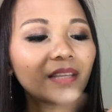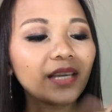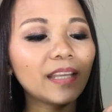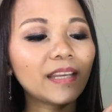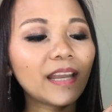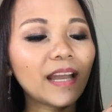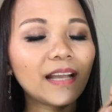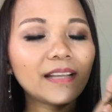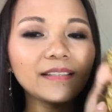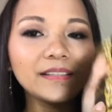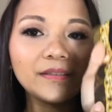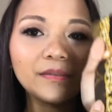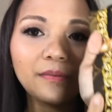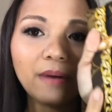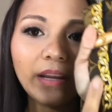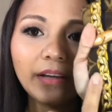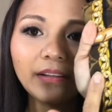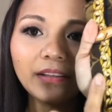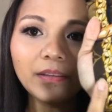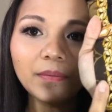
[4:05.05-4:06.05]
it has the
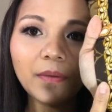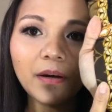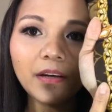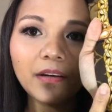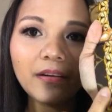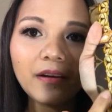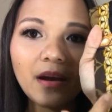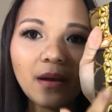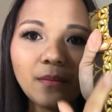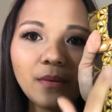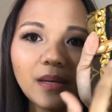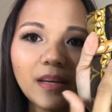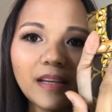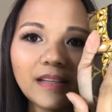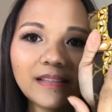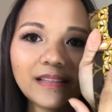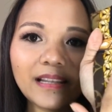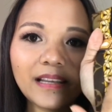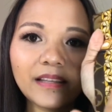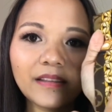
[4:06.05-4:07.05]
regular monogram it
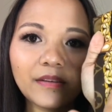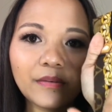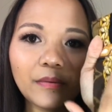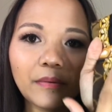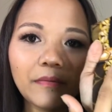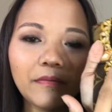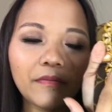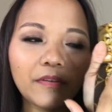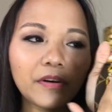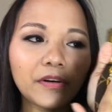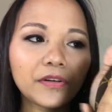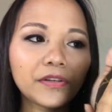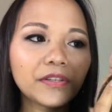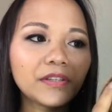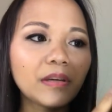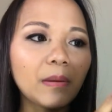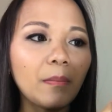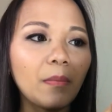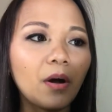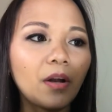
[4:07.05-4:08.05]
has like the
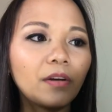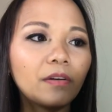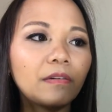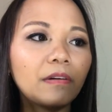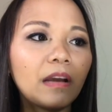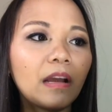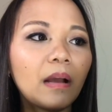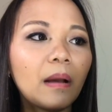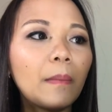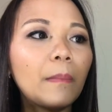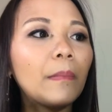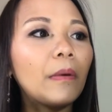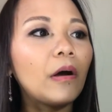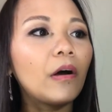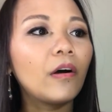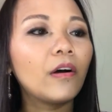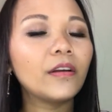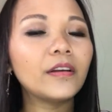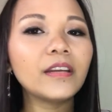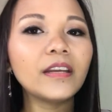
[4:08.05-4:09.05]
reverse monogram
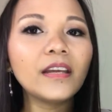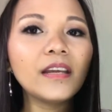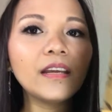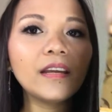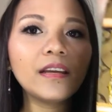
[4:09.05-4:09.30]
on